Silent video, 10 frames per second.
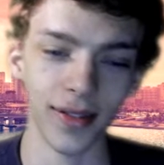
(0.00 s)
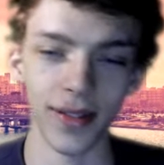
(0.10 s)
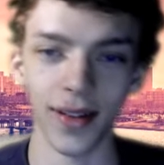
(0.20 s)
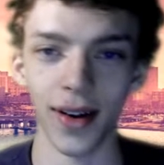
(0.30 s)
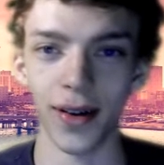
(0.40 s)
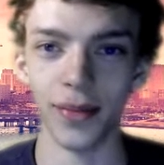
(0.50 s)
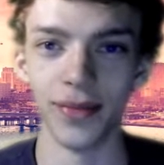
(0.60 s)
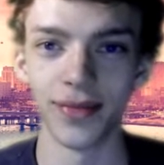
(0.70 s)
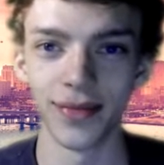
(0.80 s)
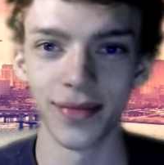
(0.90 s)

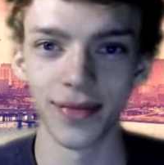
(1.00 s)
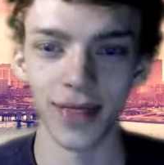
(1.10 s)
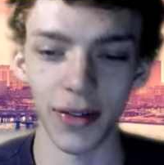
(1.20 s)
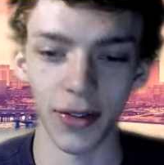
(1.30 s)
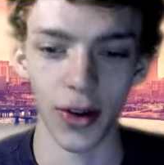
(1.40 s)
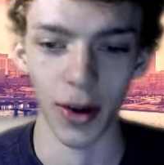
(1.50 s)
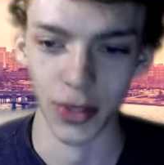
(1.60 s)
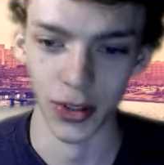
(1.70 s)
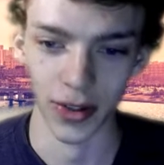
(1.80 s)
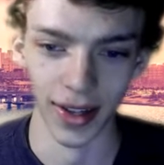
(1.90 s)
Even though I'm
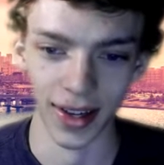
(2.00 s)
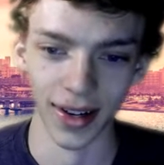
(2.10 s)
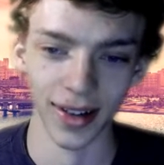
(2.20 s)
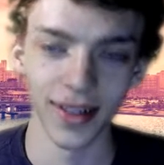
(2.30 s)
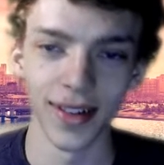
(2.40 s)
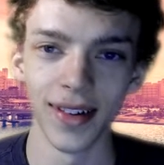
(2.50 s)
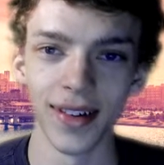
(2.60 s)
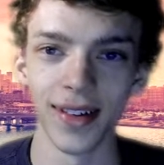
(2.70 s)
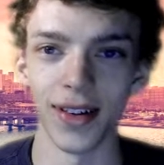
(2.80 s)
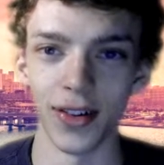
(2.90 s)
sure
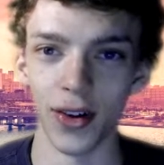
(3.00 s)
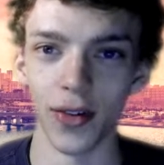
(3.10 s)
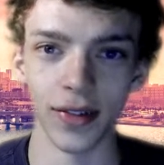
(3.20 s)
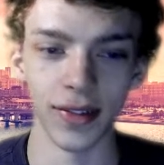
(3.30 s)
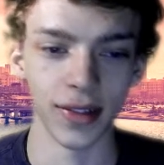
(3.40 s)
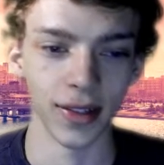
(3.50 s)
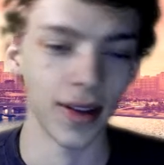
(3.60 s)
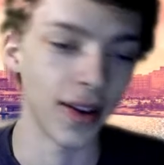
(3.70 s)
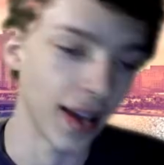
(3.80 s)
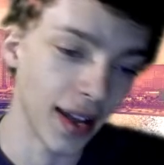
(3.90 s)
they're Dolphins and
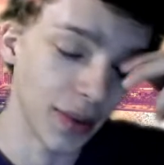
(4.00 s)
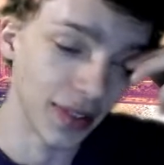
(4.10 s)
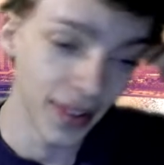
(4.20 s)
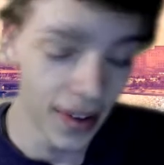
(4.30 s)
okay. Anyways,